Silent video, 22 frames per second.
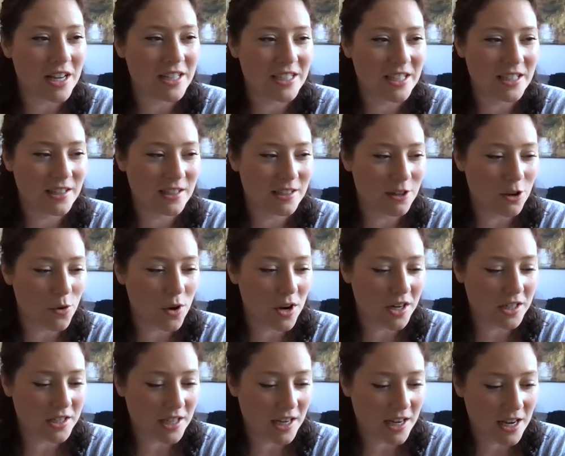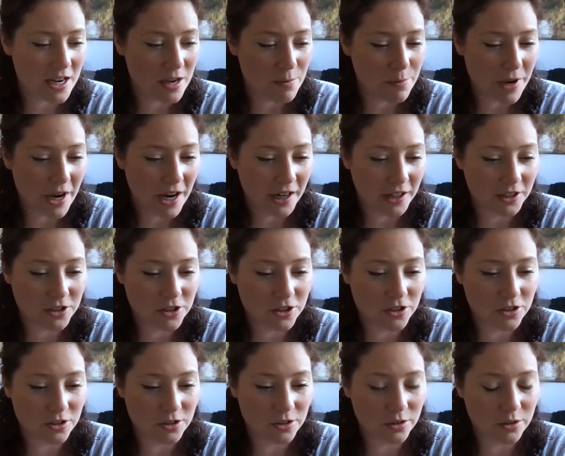I did still want to tie it back
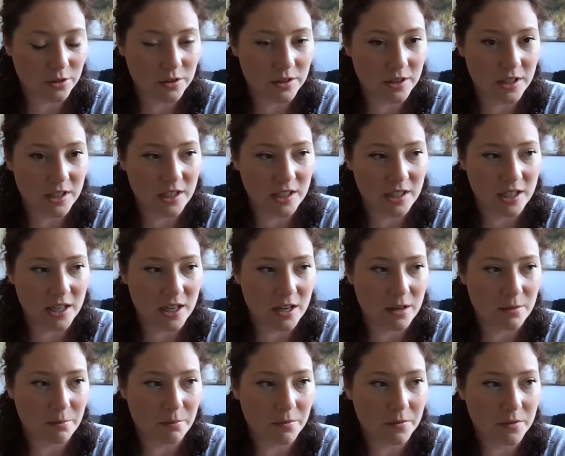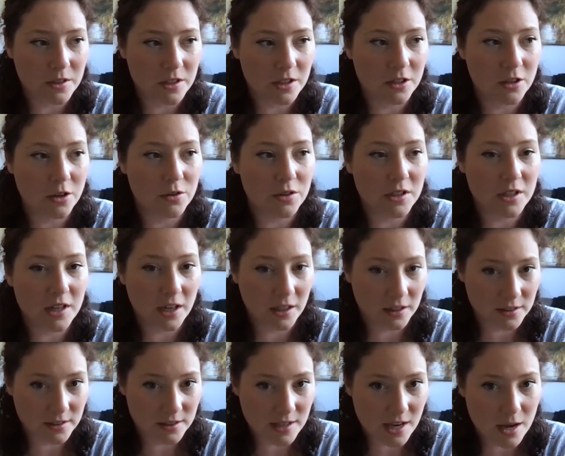to the the
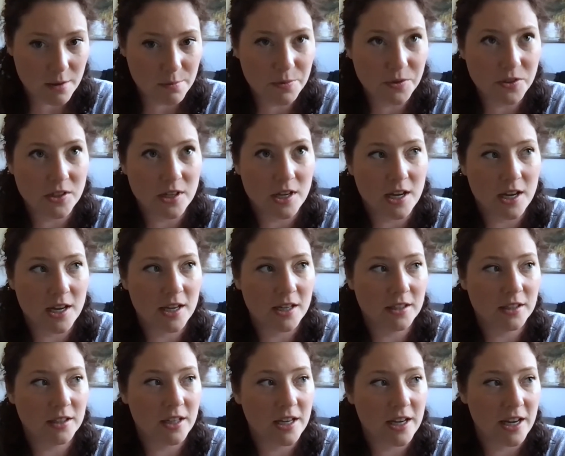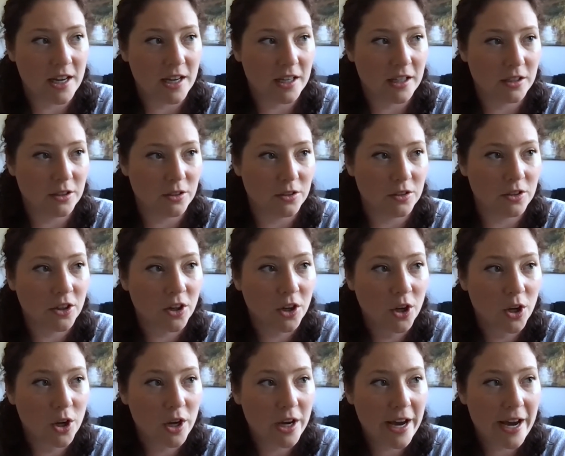next steps and
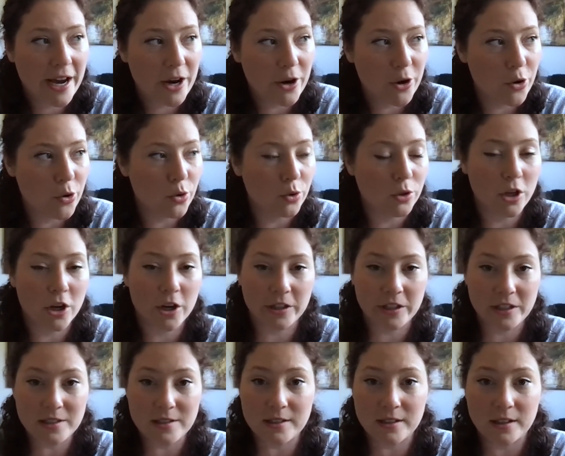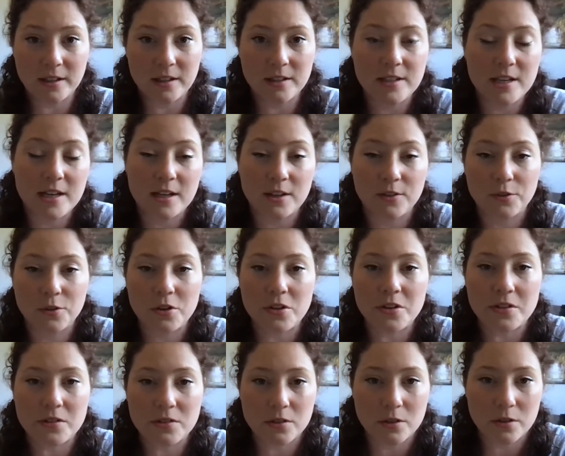how long is it going to take for
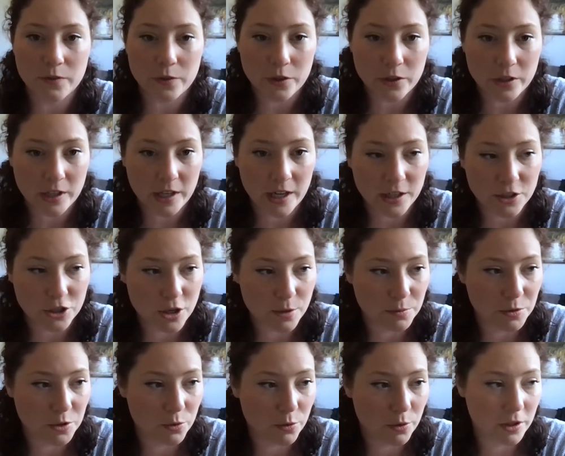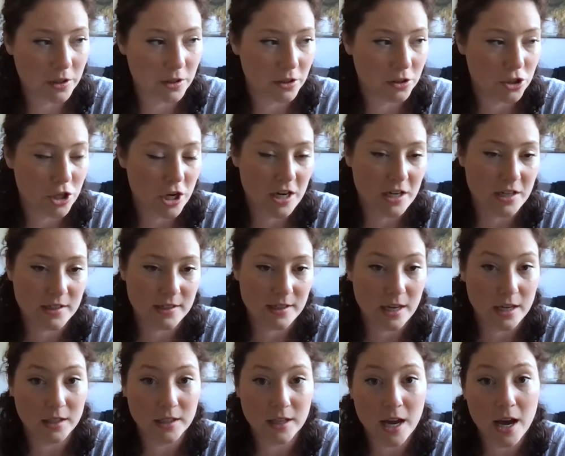this server to catch up to where the chain is
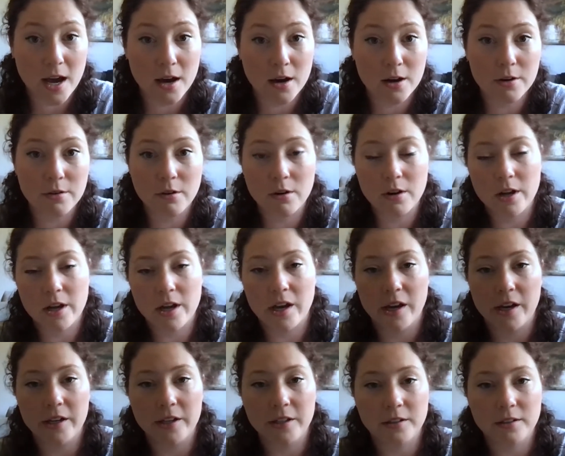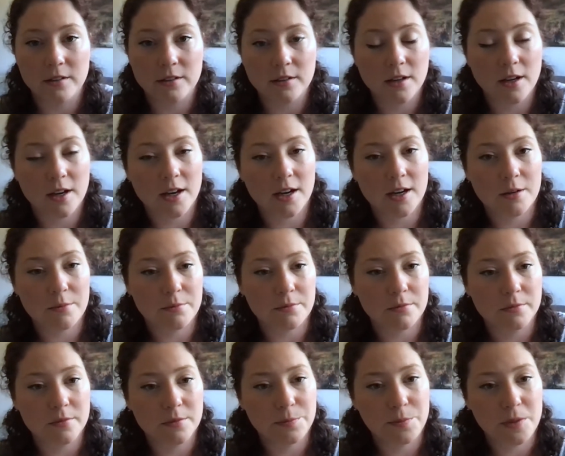at now and
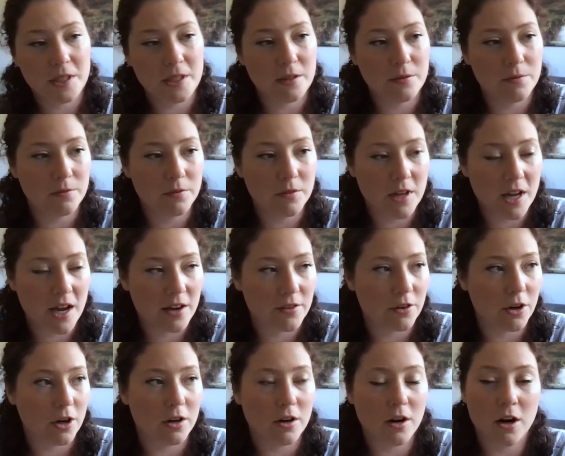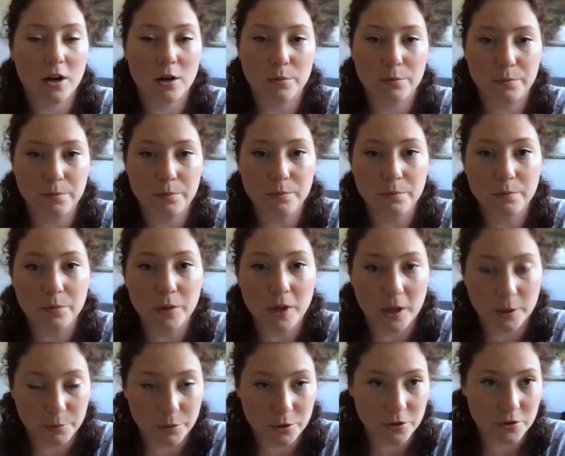have our
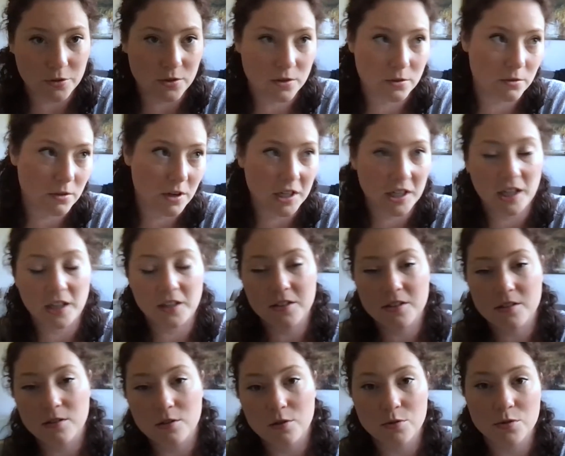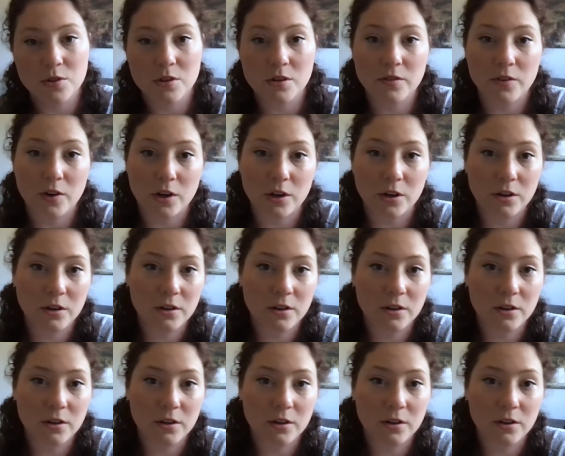block producer running on this new server.